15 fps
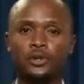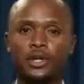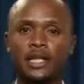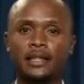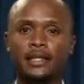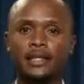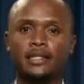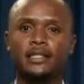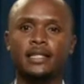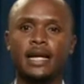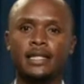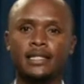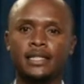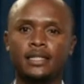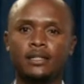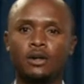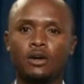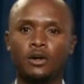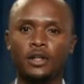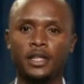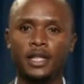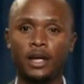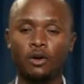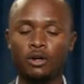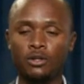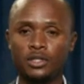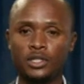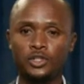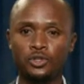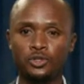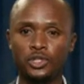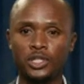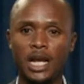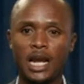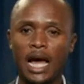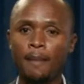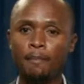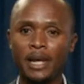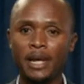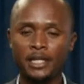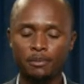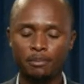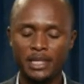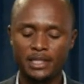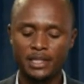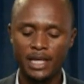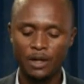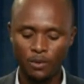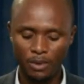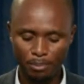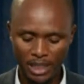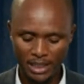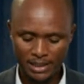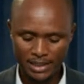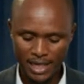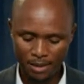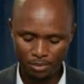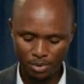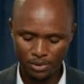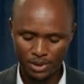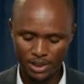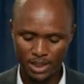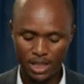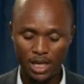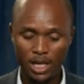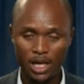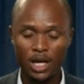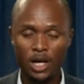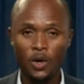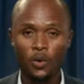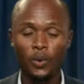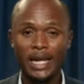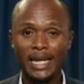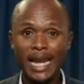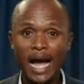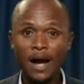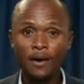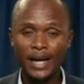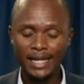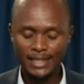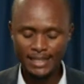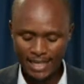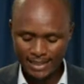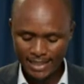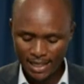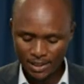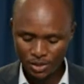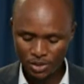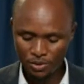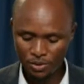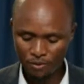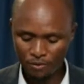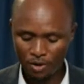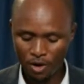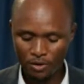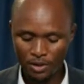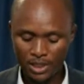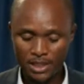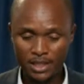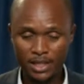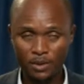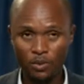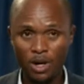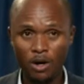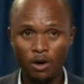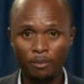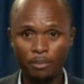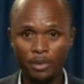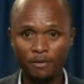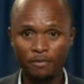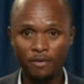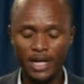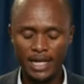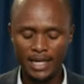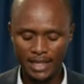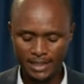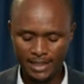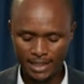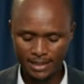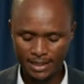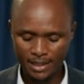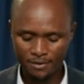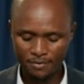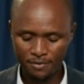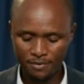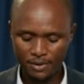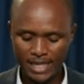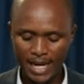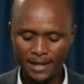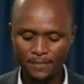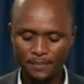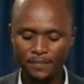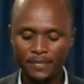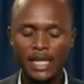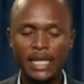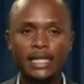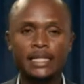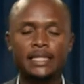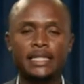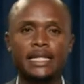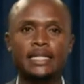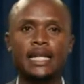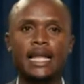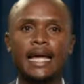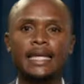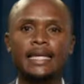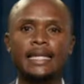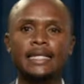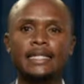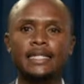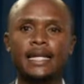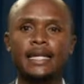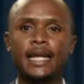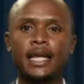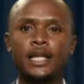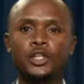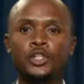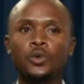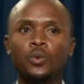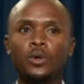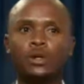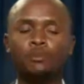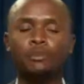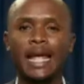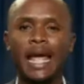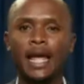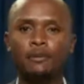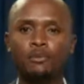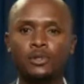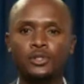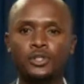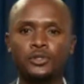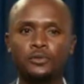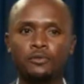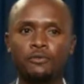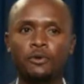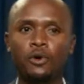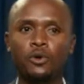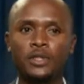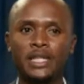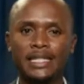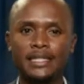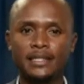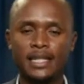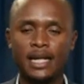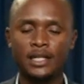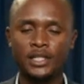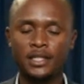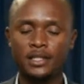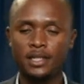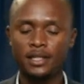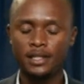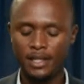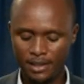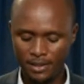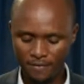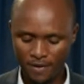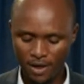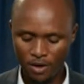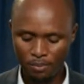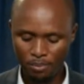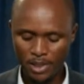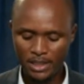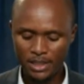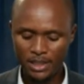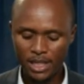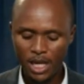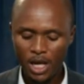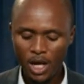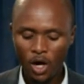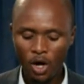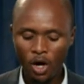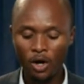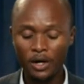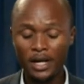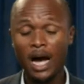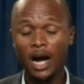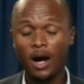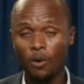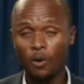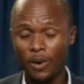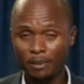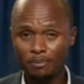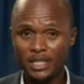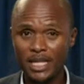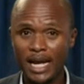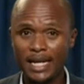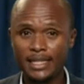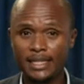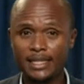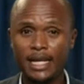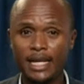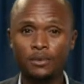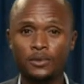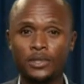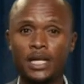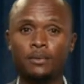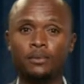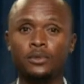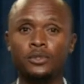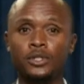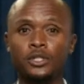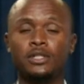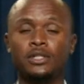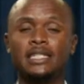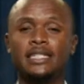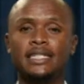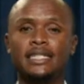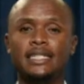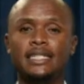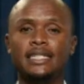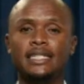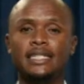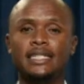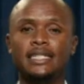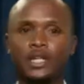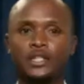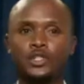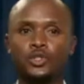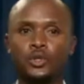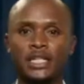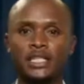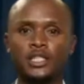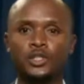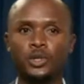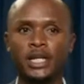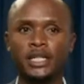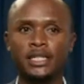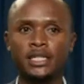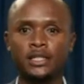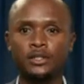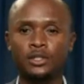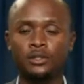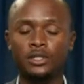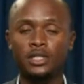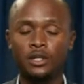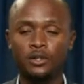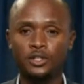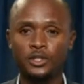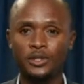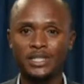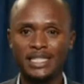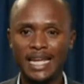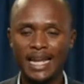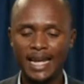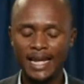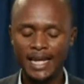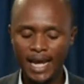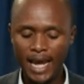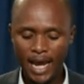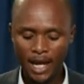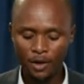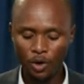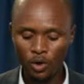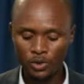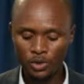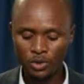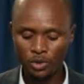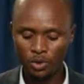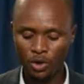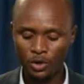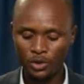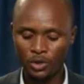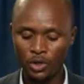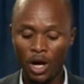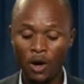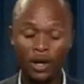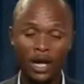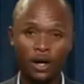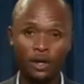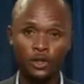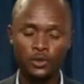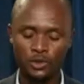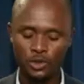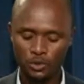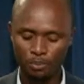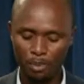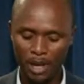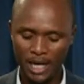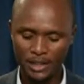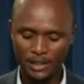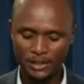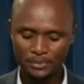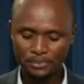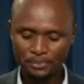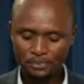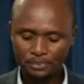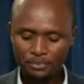during the discussion on the constitutional amendments that were being tabled. We now enter day two of Congress, and we are hoping for another successful day. Just like yesterday, you will be able to follow the discussions and the developments on our website, www.dacongress2020.co.za, and also on our YouTube page.